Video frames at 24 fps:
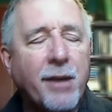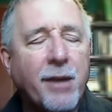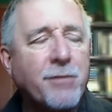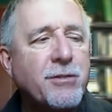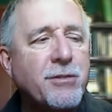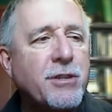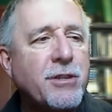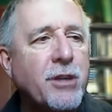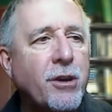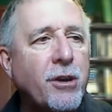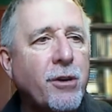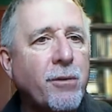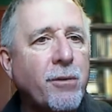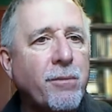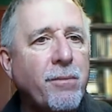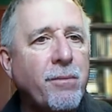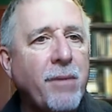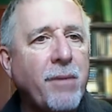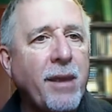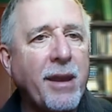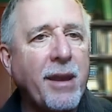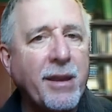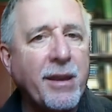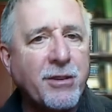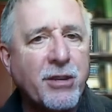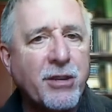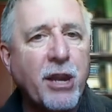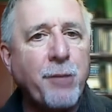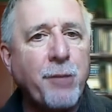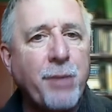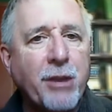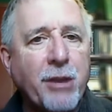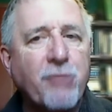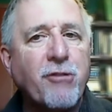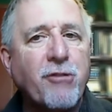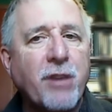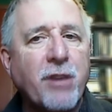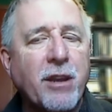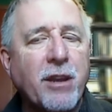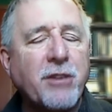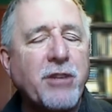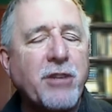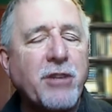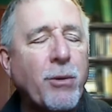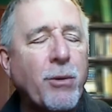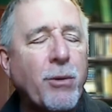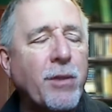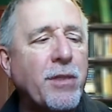So it's going to be interesting to
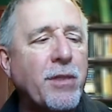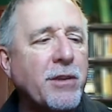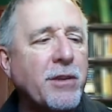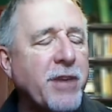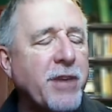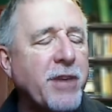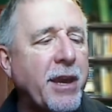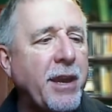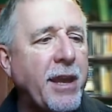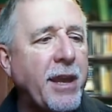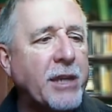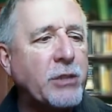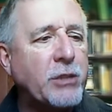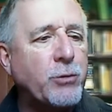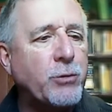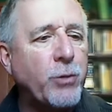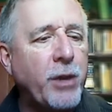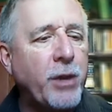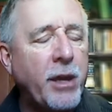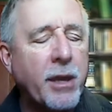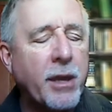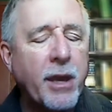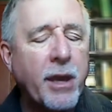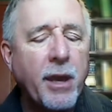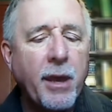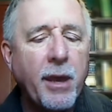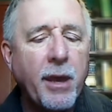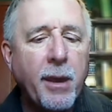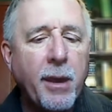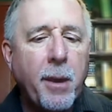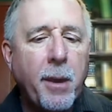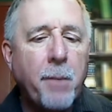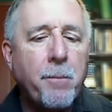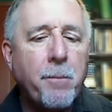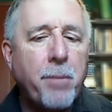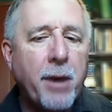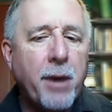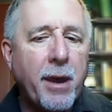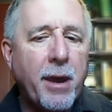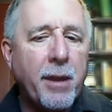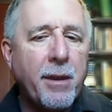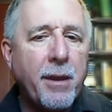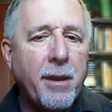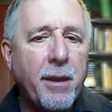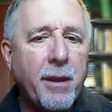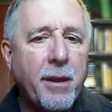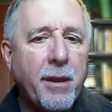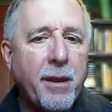see what they say next week.
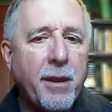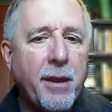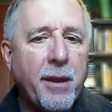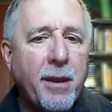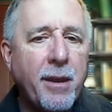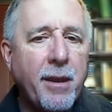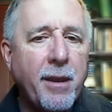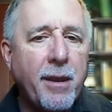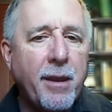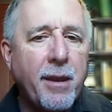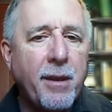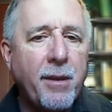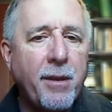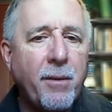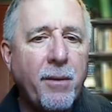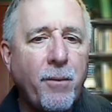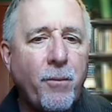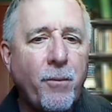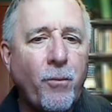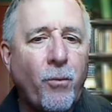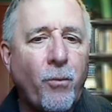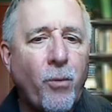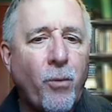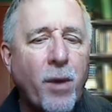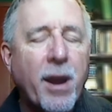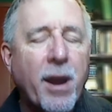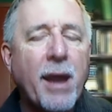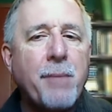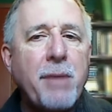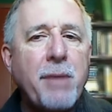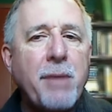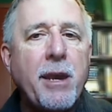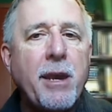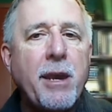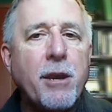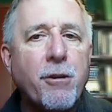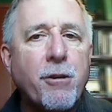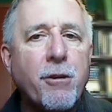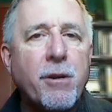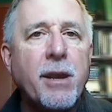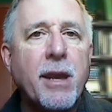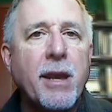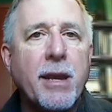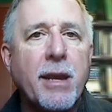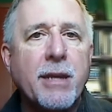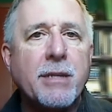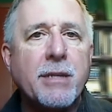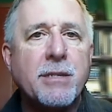But what I'm
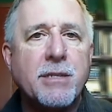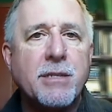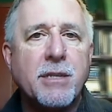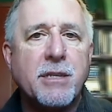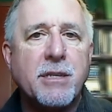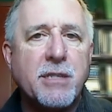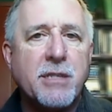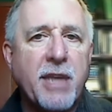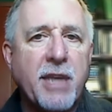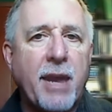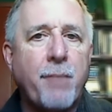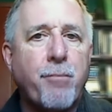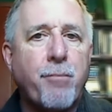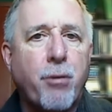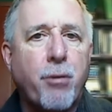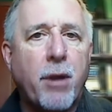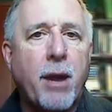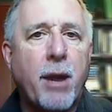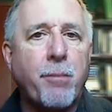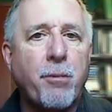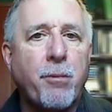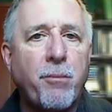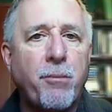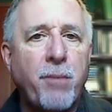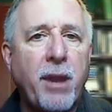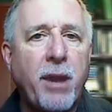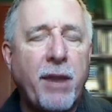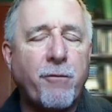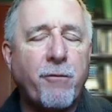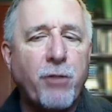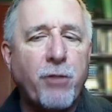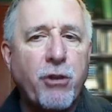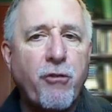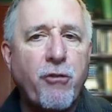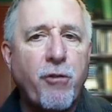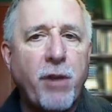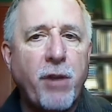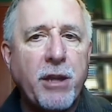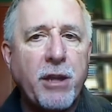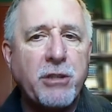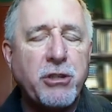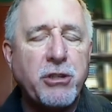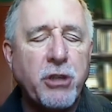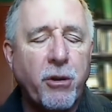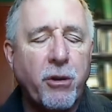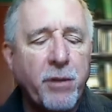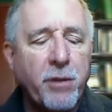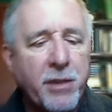hearing is the same problem in every trade
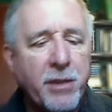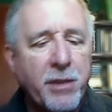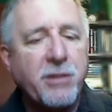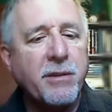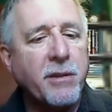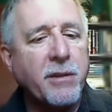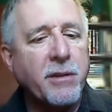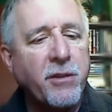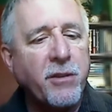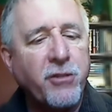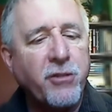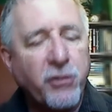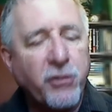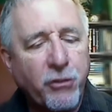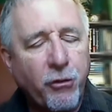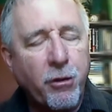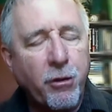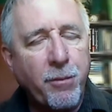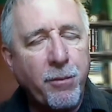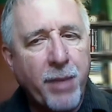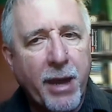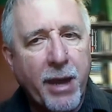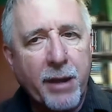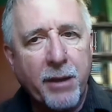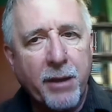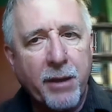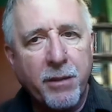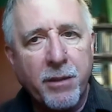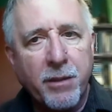show, and this is going back to